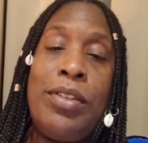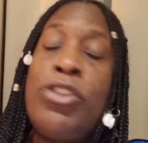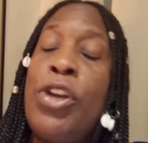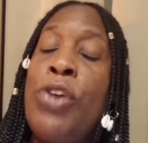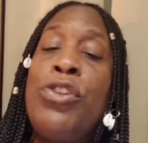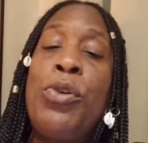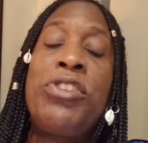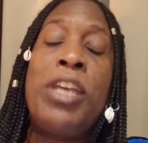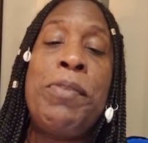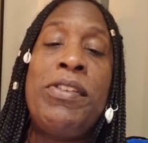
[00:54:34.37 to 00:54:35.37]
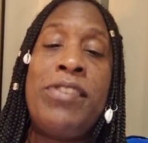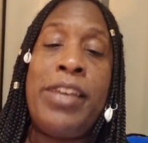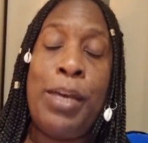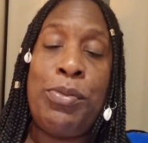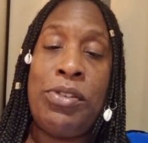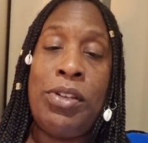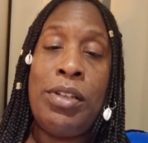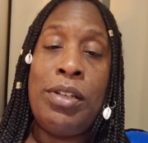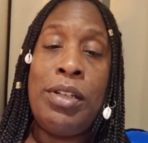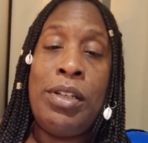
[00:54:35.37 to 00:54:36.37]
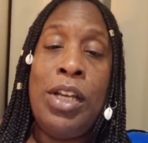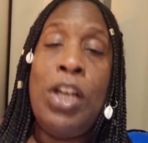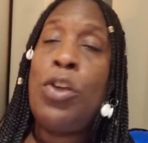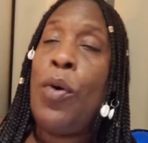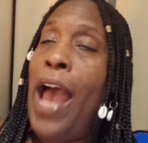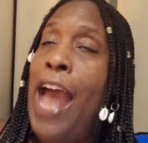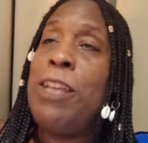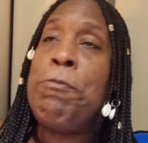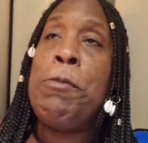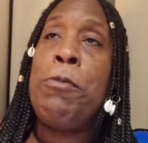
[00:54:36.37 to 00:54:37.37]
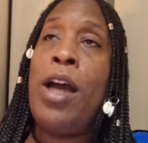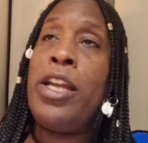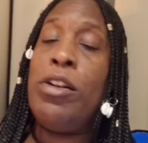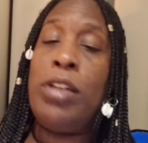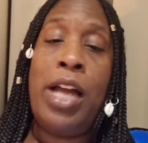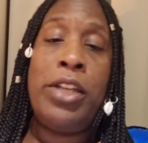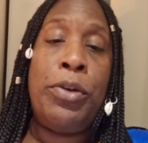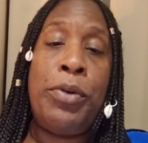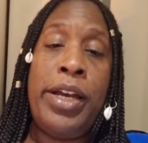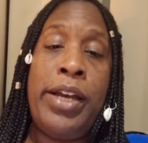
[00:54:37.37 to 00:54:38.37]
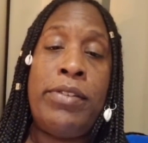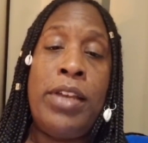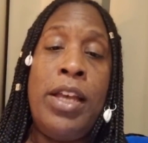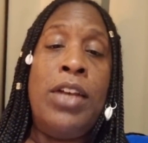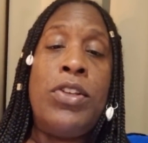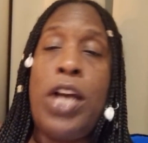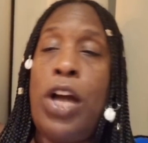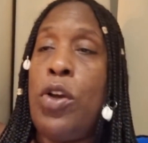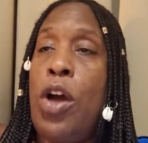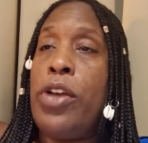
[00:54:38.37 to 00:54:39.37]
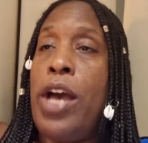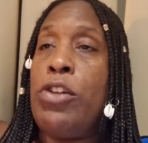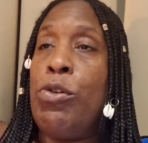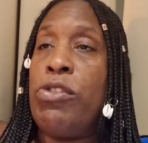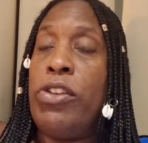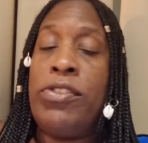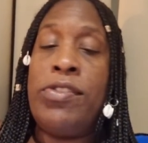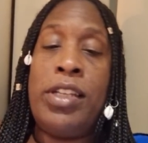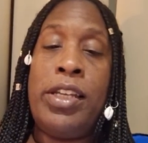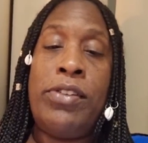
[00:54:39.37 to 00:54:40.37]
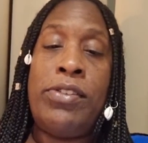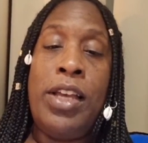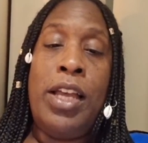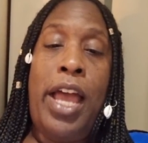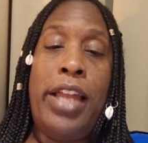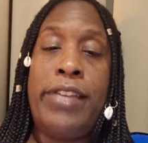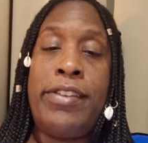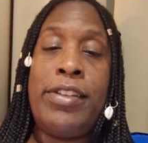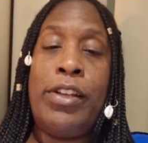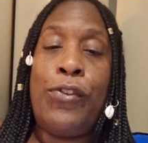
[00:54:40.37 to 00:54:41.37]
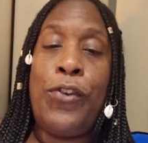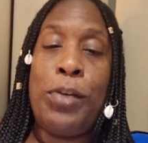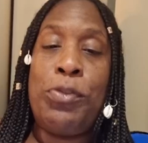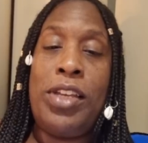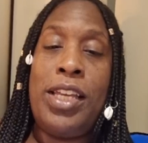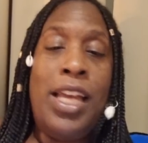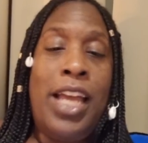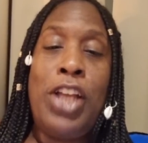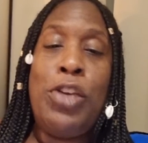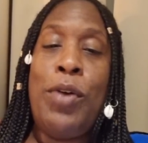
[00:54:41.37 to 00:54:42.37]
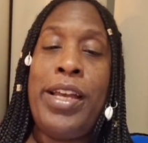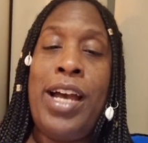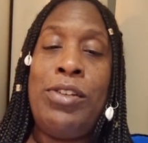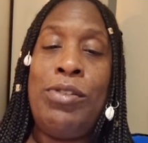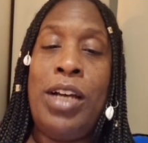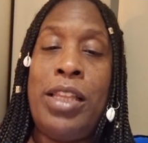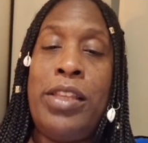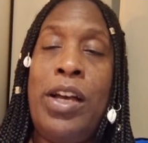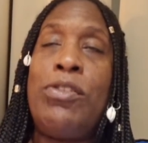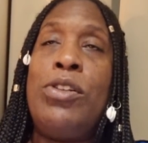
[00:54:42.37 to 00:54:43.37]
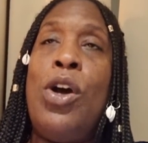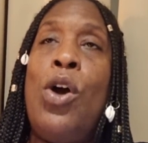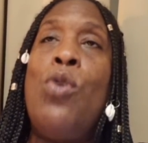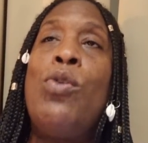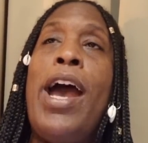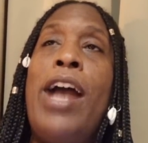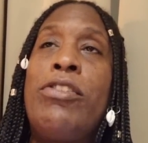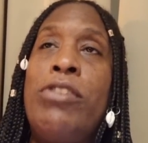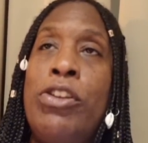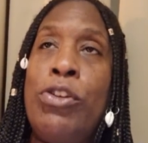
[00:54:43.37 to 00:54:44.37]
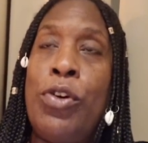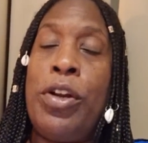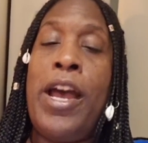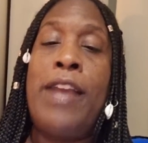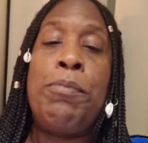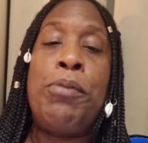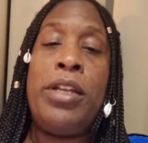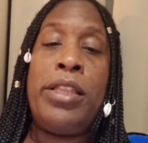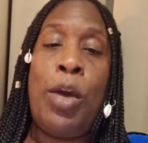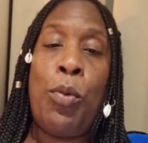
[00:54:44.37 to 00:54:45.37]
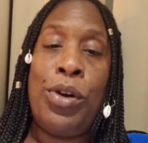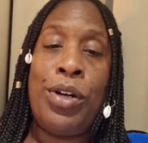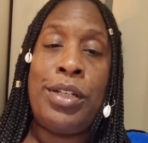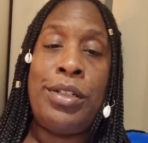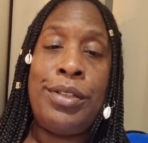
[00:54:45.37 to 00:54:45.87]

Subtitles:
There's no skipping steps. Don't have these people out here lying your ass, telling you all you got to do is listen to this and listen to this frequency and you ain't got to do nothing else. No, actually, you're going to have to put in that work.